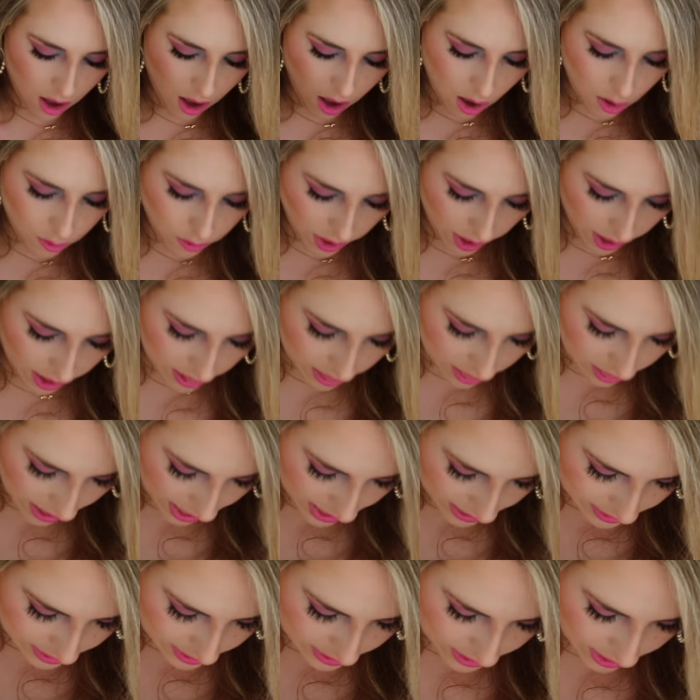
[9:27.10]
Okay,
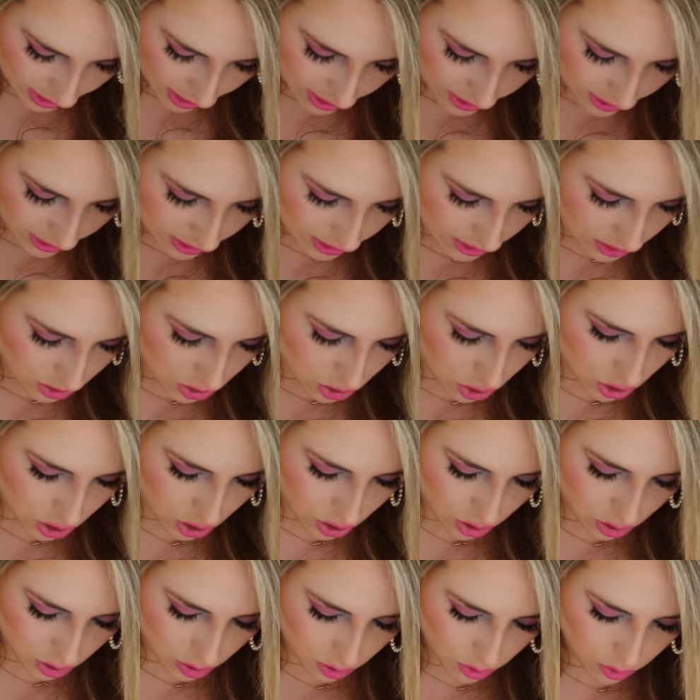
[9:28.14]
let's get
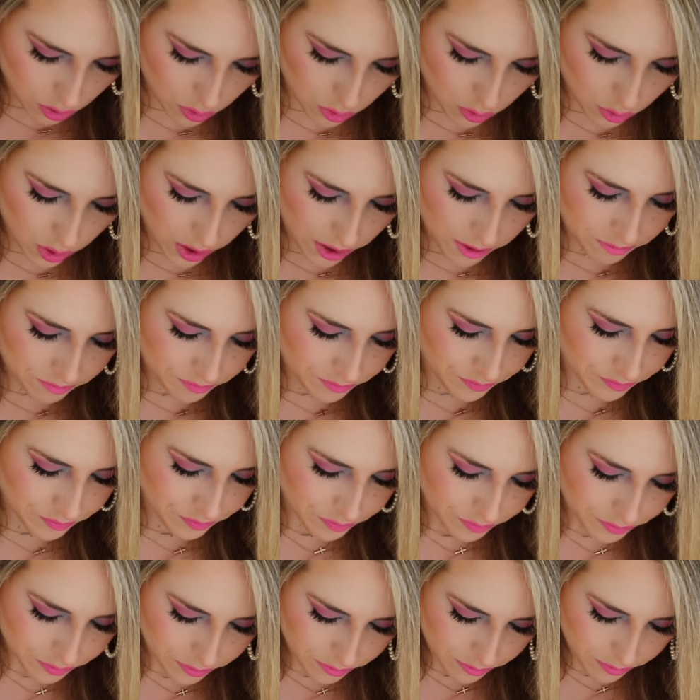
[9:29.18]
into...
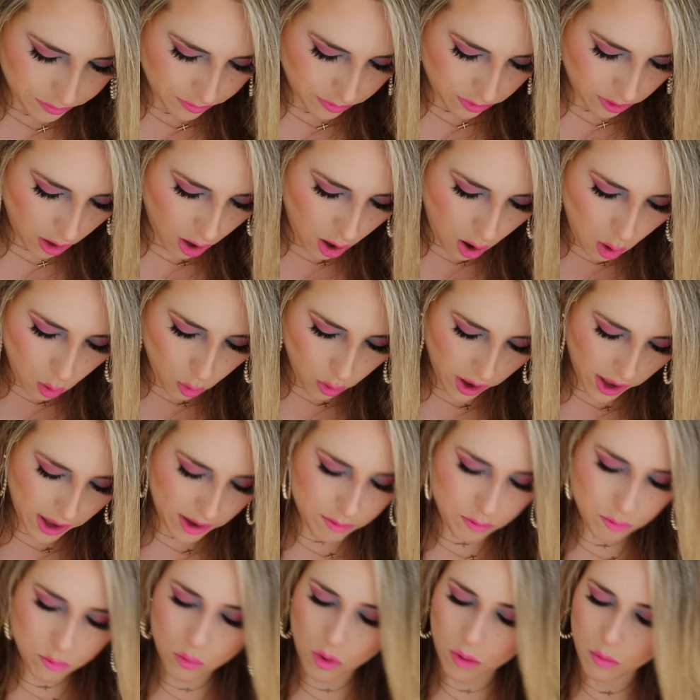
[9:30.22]
Oh, I
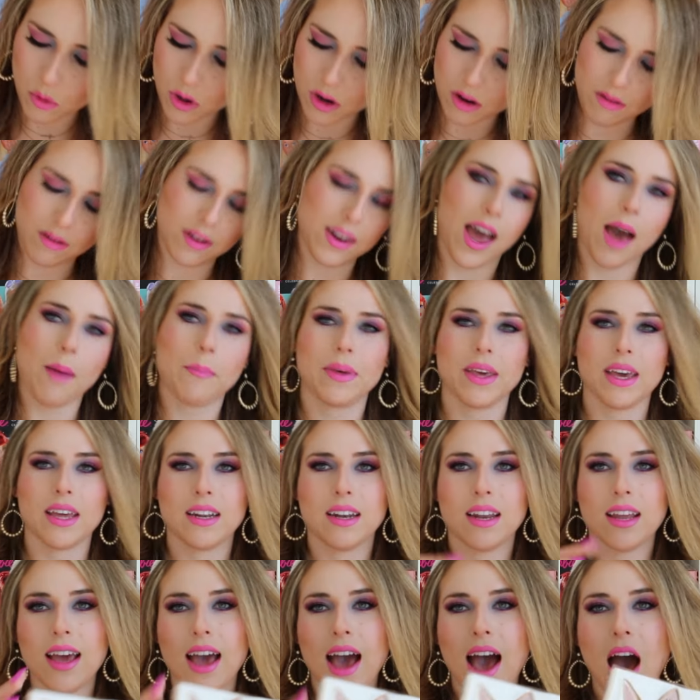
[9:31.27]
have one more napkin.
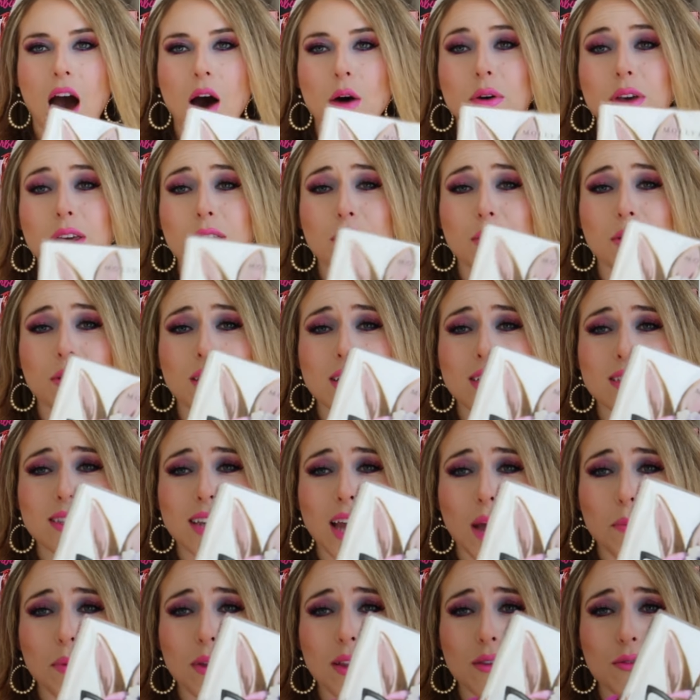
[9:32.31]
How cute are these
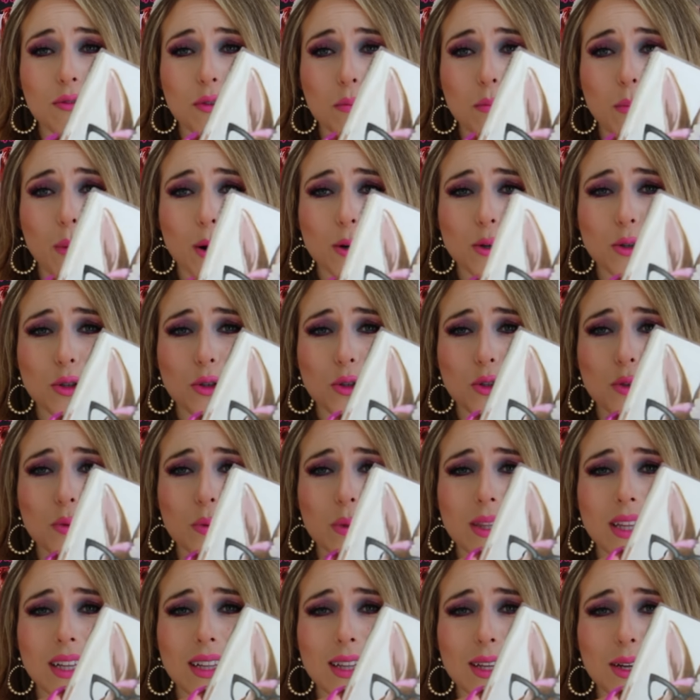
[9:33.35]
napkins from Marshall's
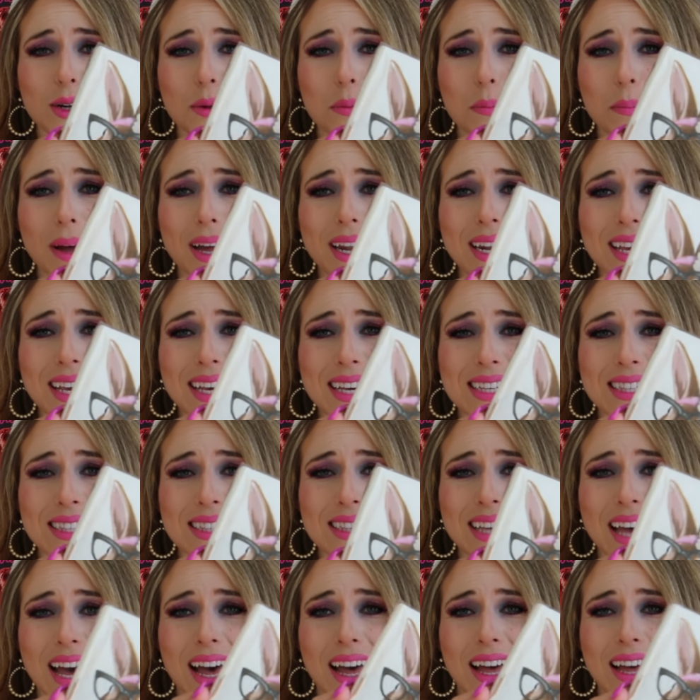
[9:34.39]
with the little bunnies?
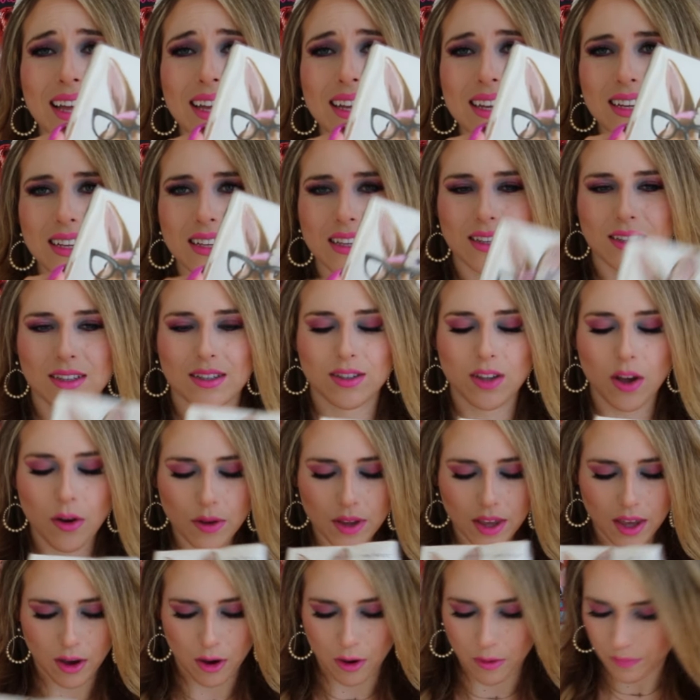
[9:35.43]
So
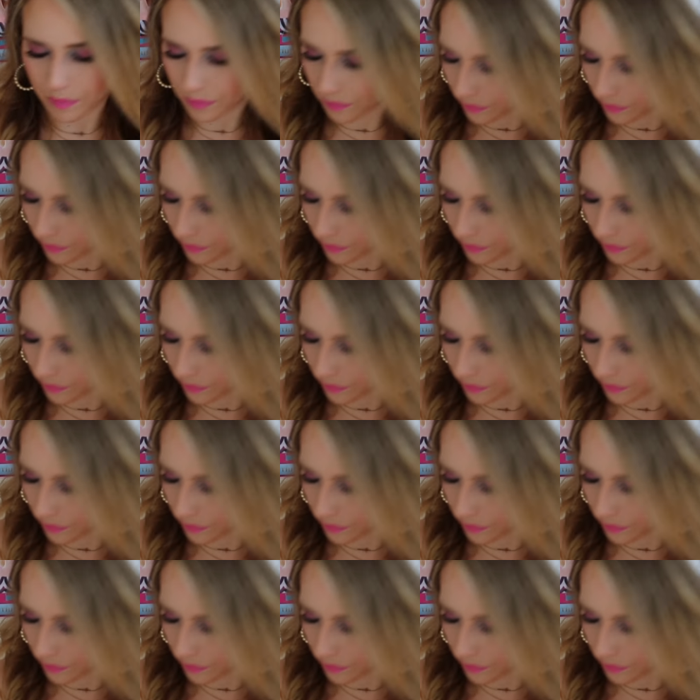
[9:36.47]
cute.